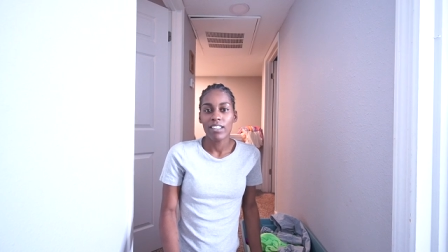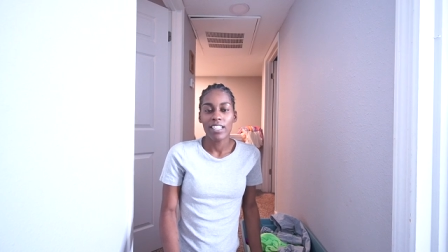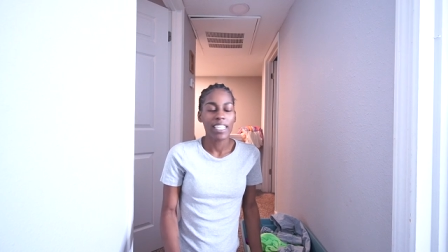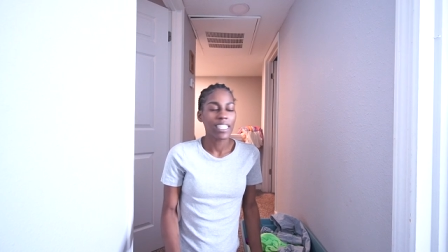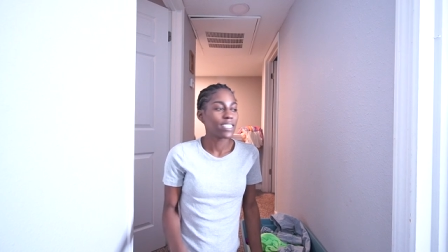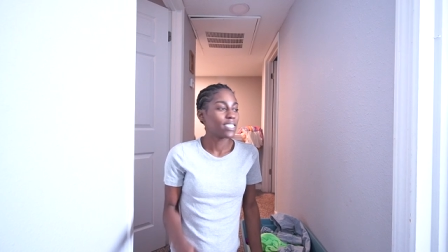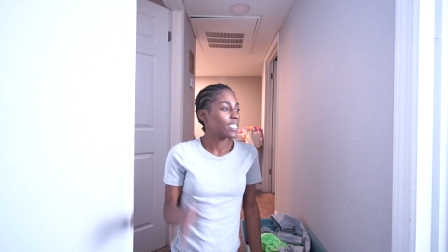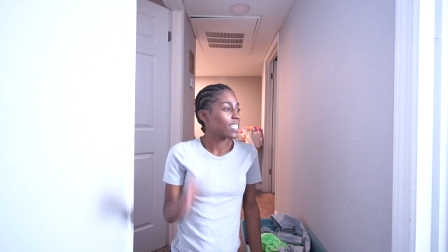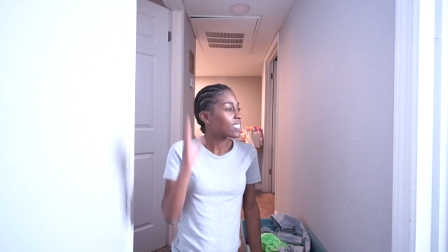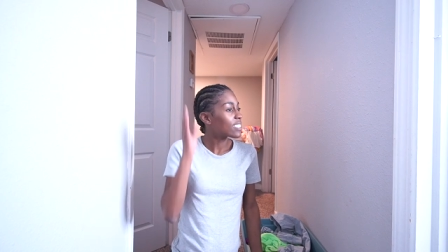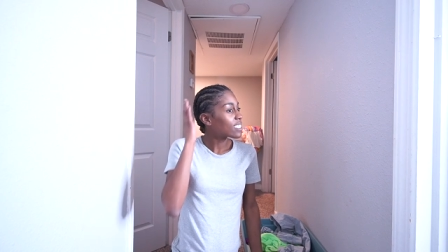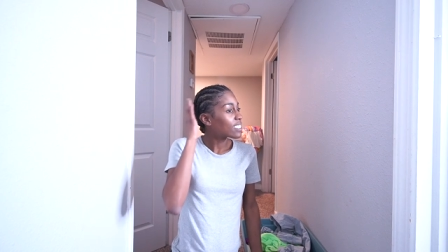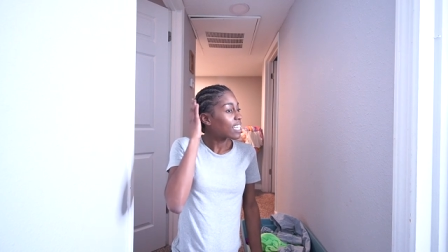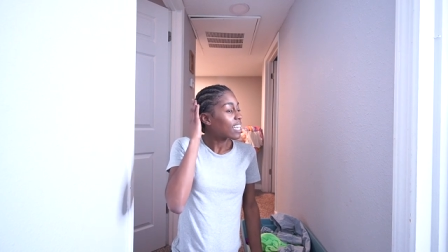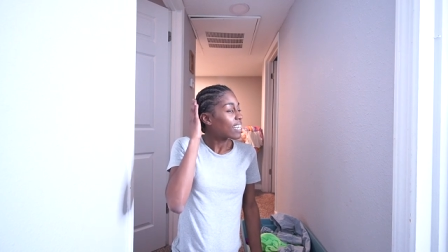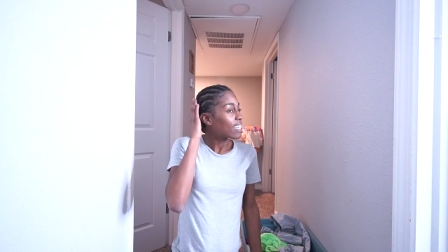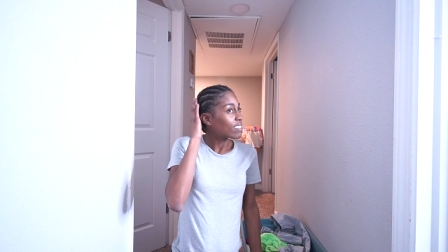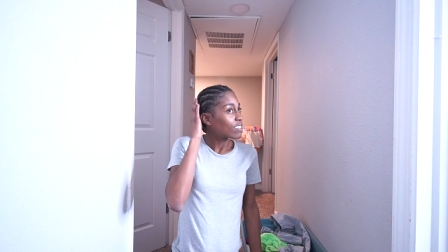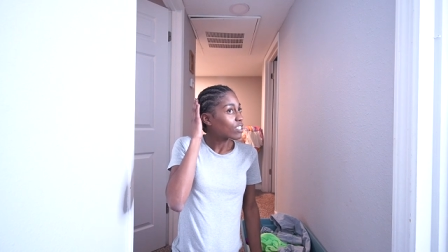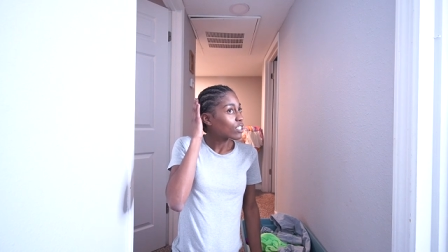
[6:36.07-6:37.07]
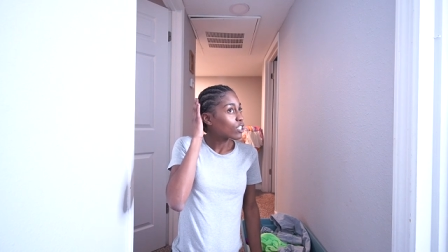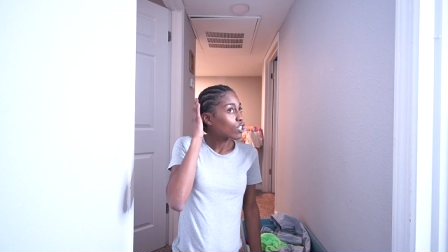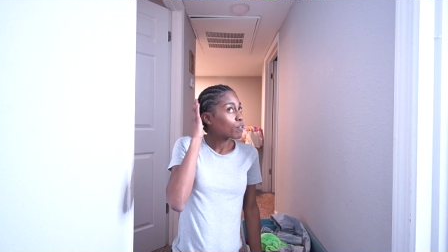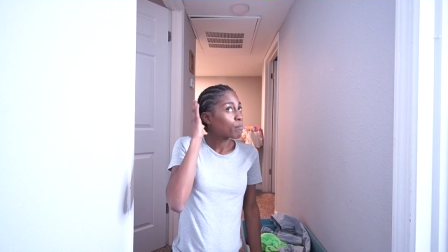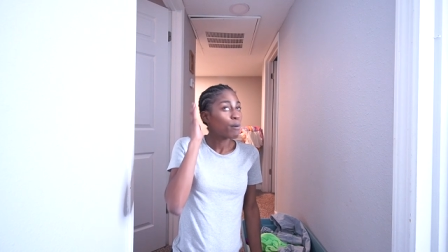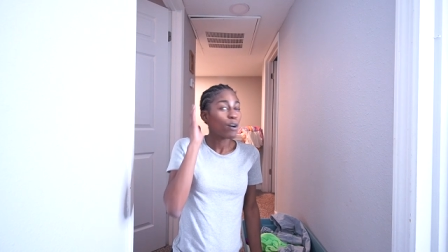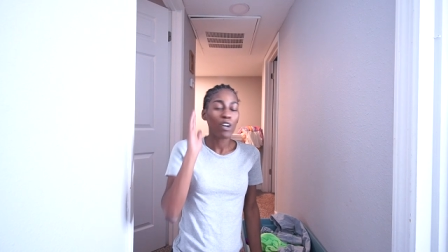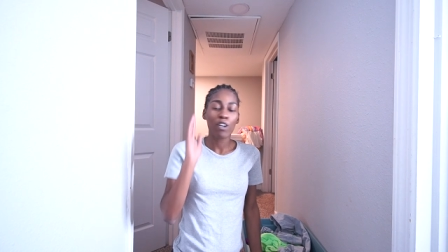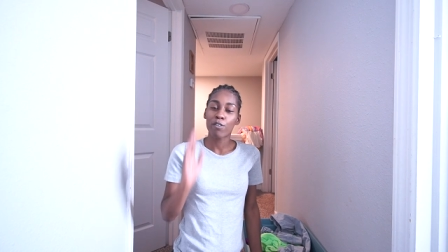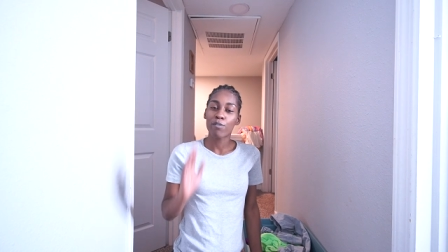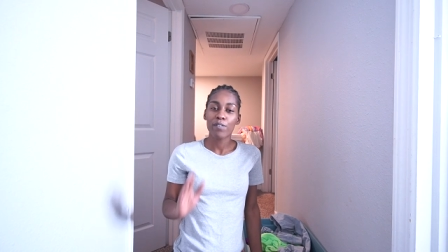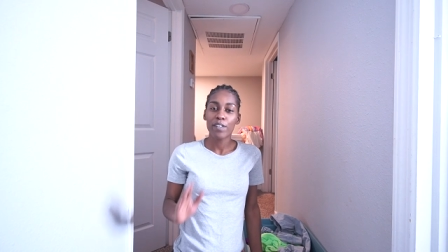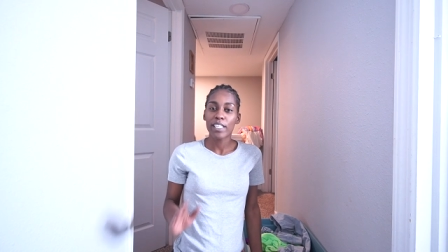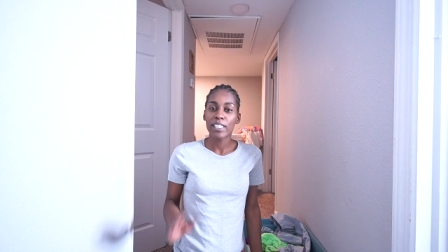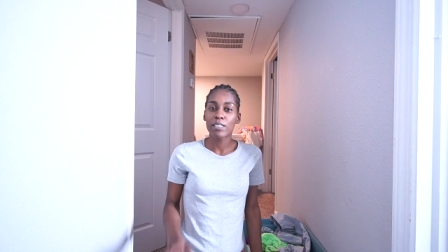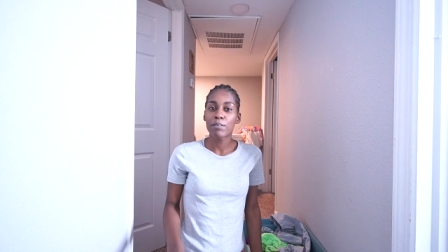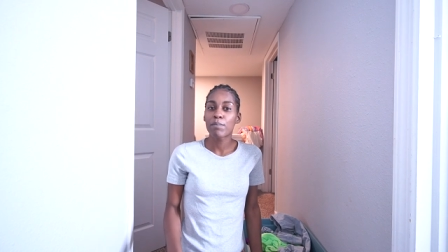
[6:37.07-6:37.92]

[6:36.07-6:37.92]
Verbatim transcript: It does not look perfect,